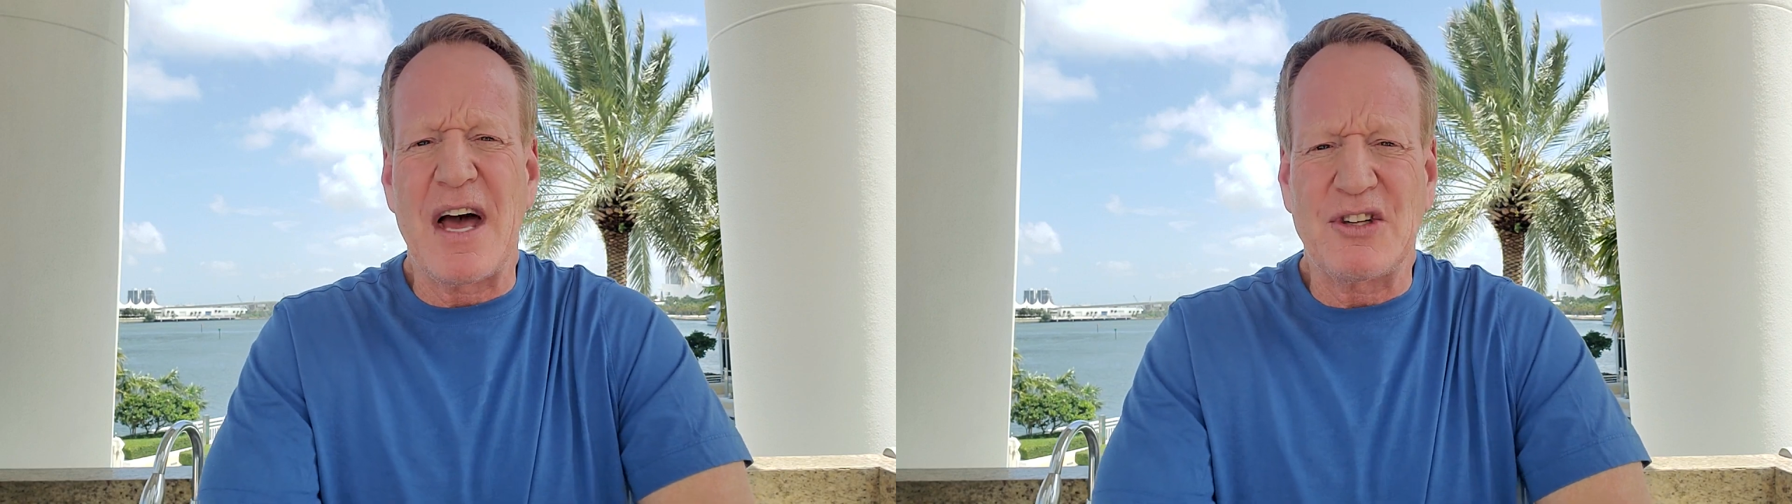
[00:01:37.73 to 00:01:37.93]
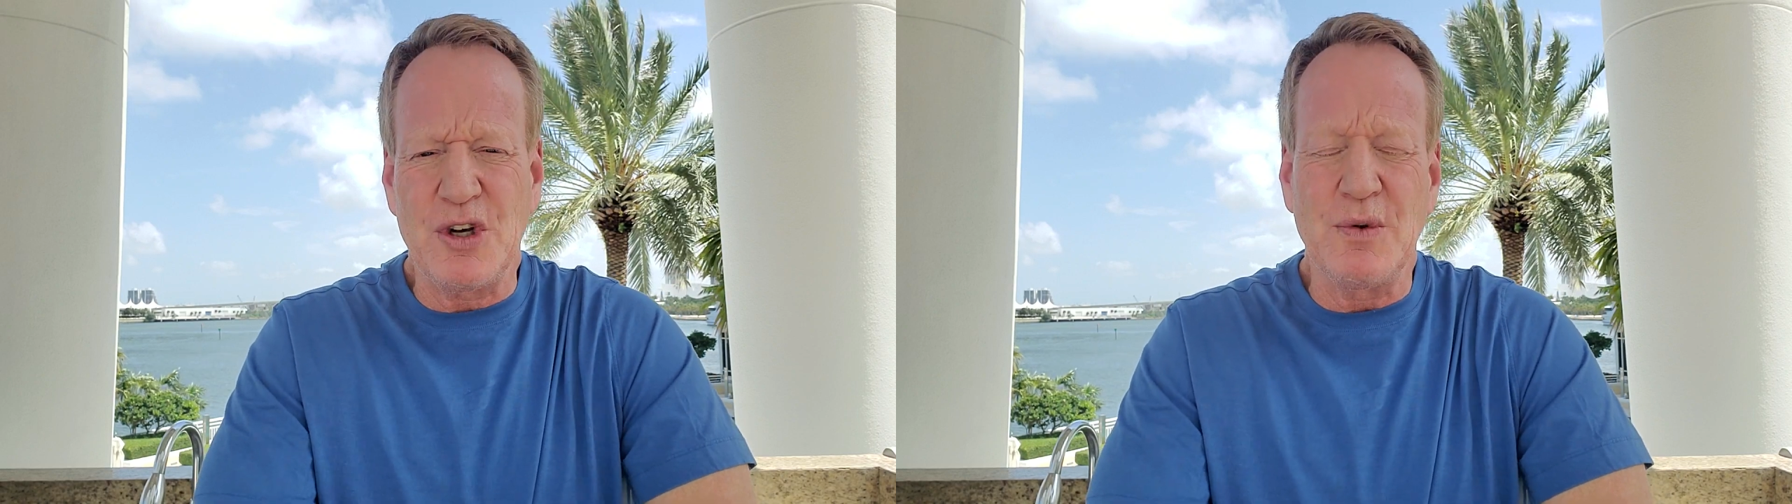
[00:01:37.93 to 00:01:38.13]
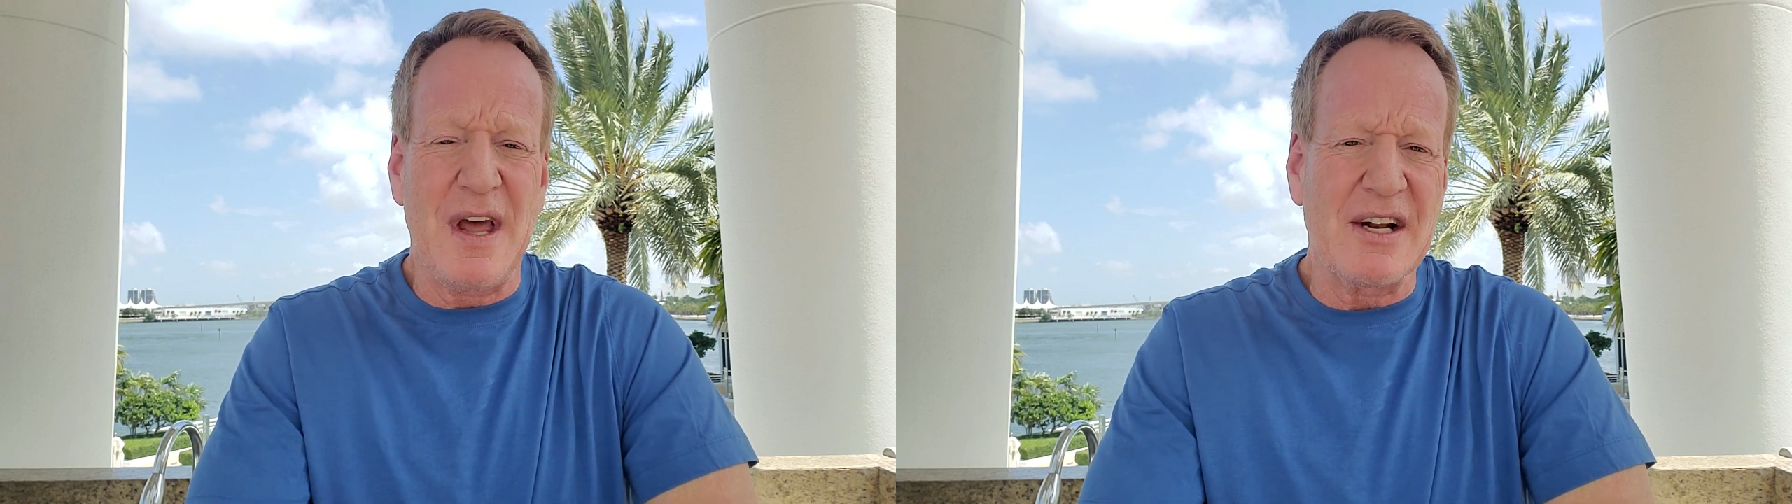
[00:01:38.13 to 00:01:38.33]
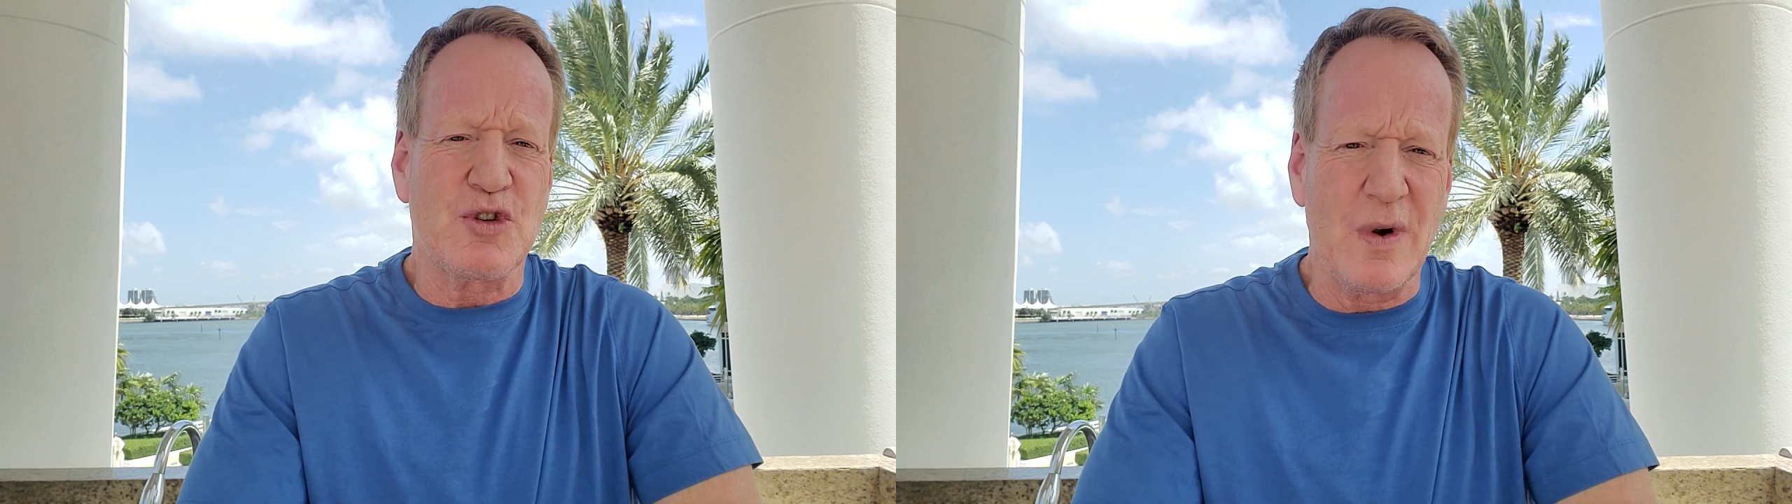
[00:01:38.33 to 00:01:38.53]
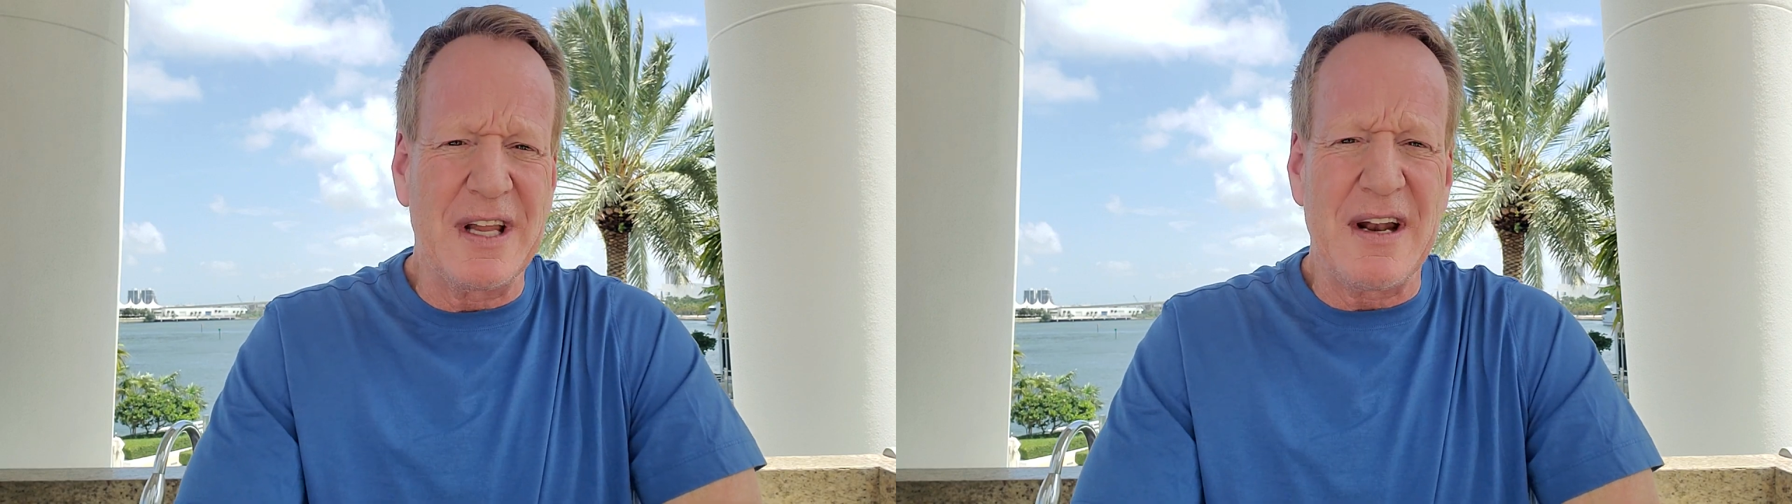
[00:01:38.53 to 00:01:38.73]
that suit. That
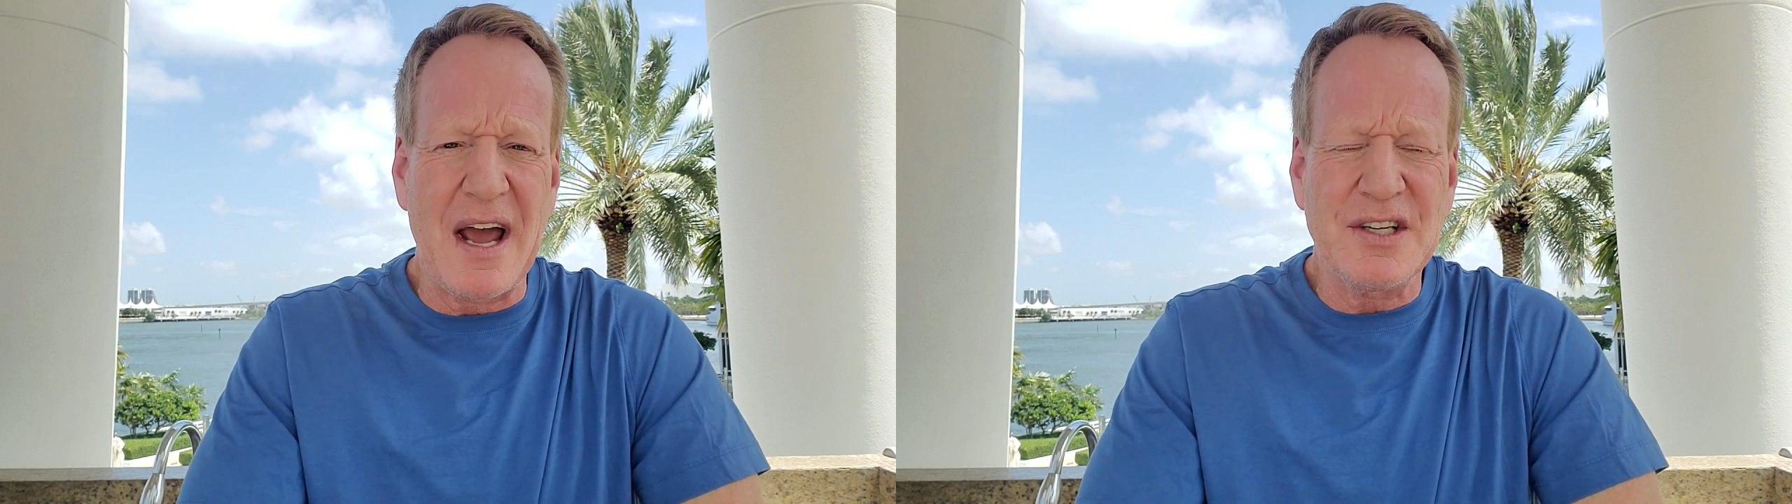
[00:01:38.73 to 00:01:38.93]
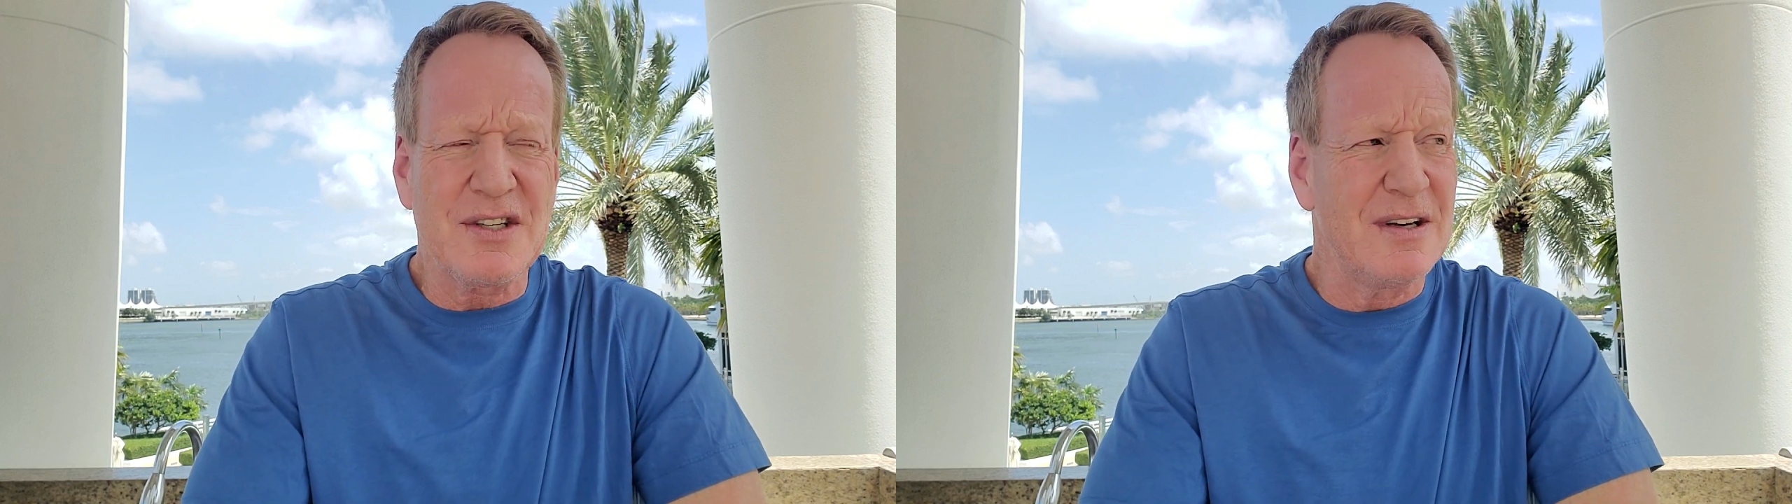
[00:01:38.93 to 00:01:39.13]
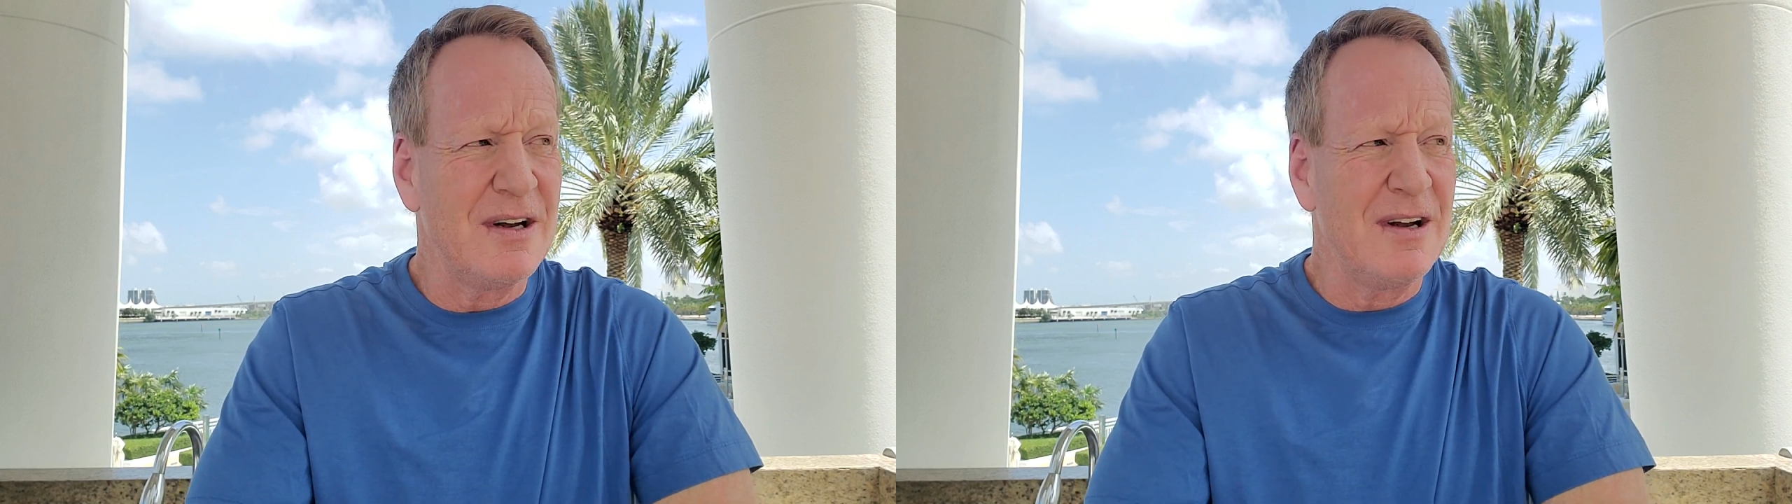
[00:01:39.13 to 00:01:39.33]
is really nice.